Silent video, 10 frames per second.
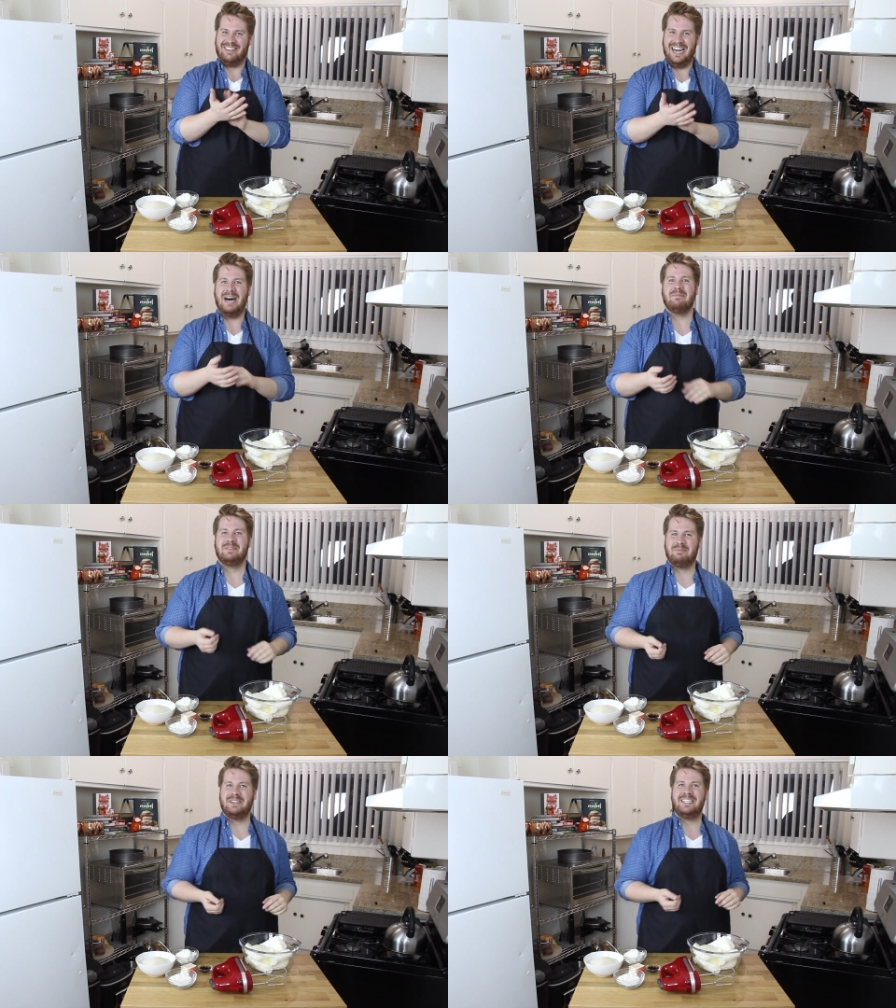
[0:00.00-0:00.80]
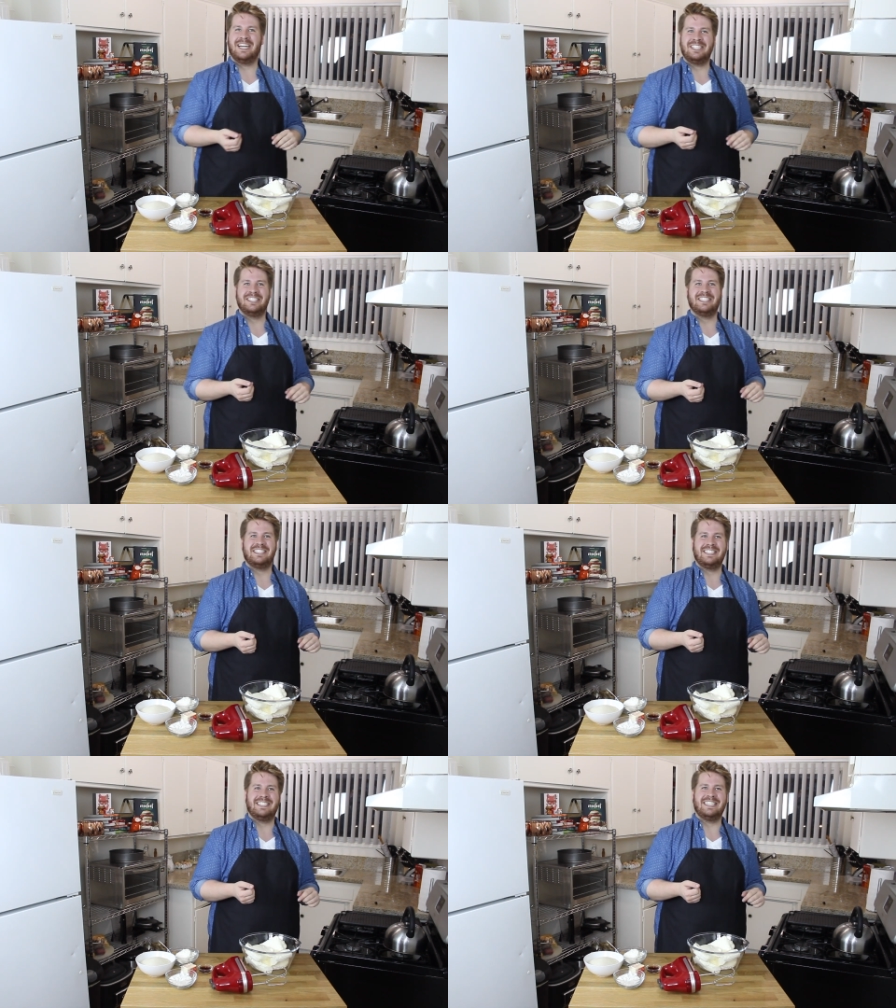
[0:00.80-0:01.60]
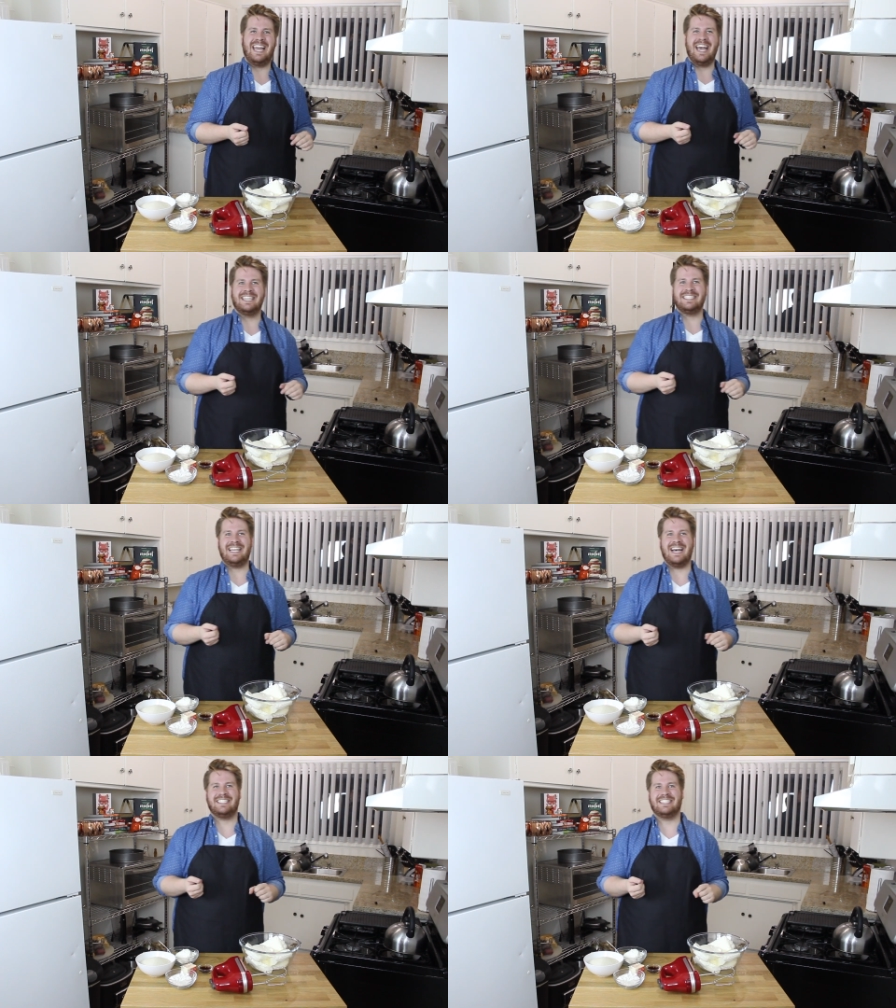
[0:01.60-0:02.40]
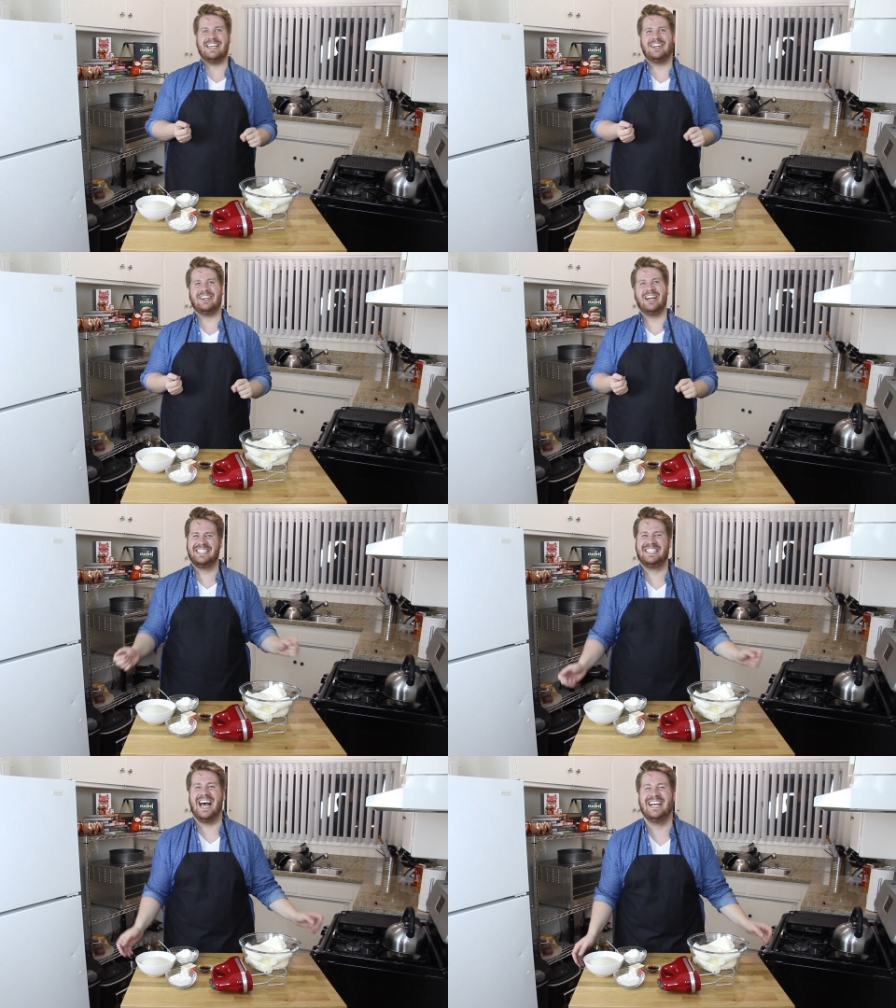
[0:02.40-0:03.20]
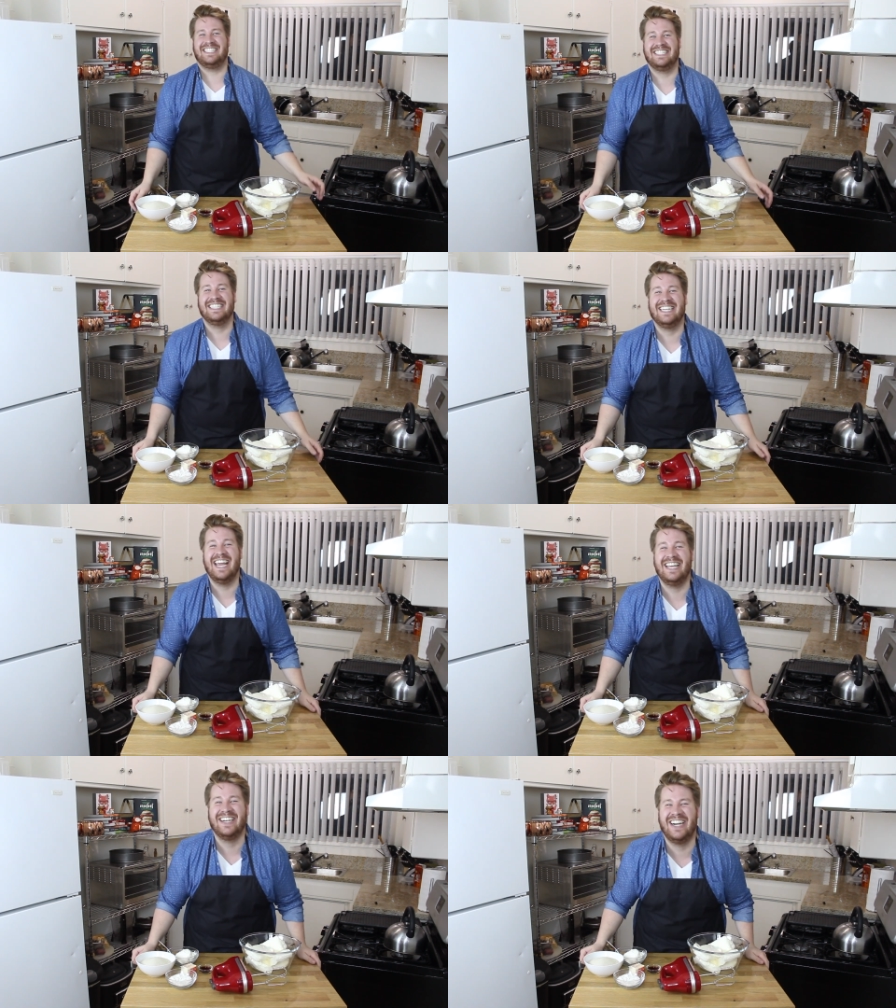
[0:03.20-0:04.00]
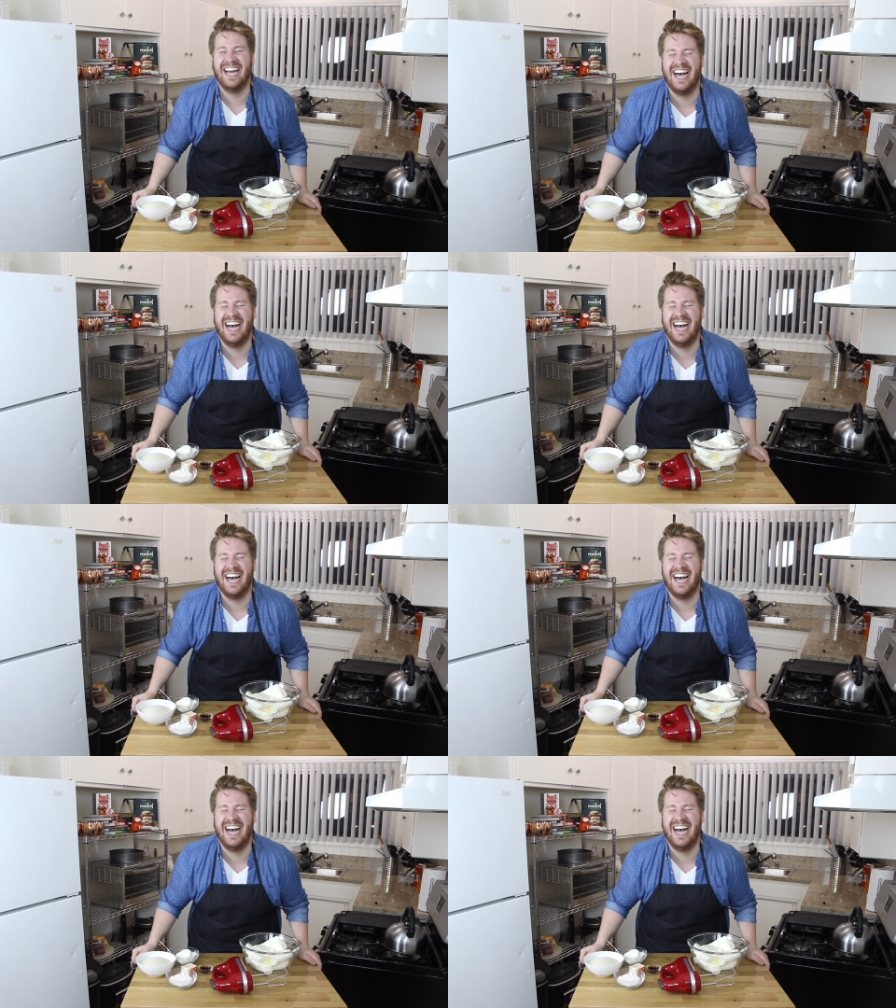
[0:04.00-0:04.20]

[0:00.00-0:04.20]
Props, production assistant and assassinator. Assassinator.